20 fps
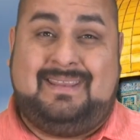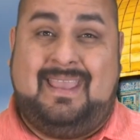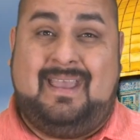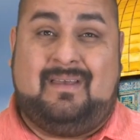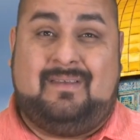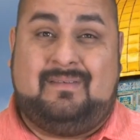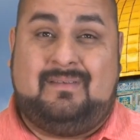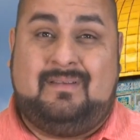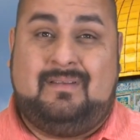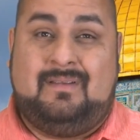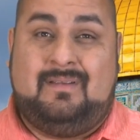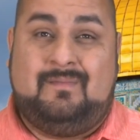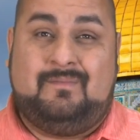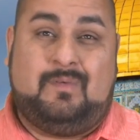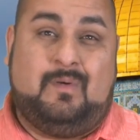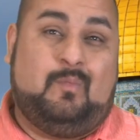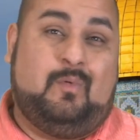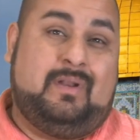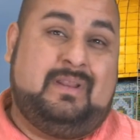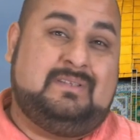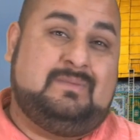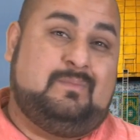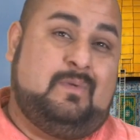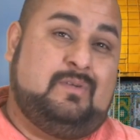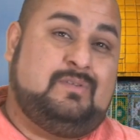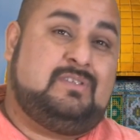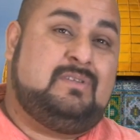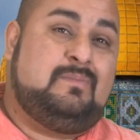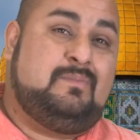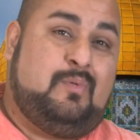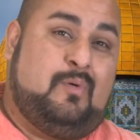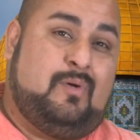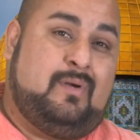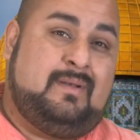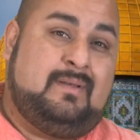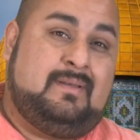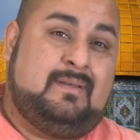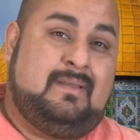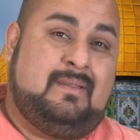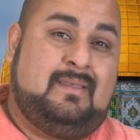down from what is most
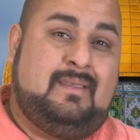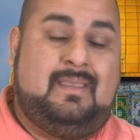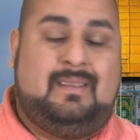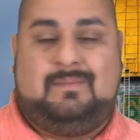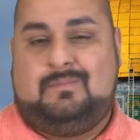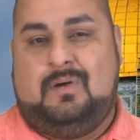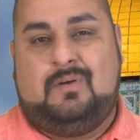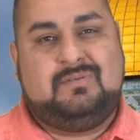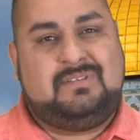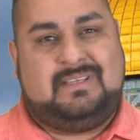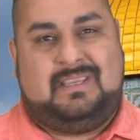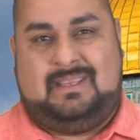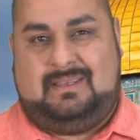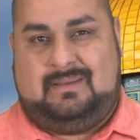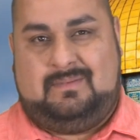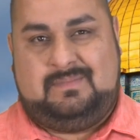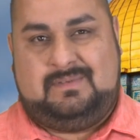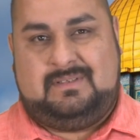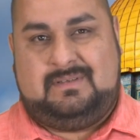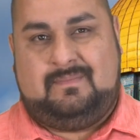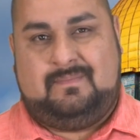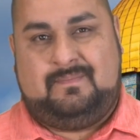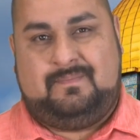important in most kingdoms.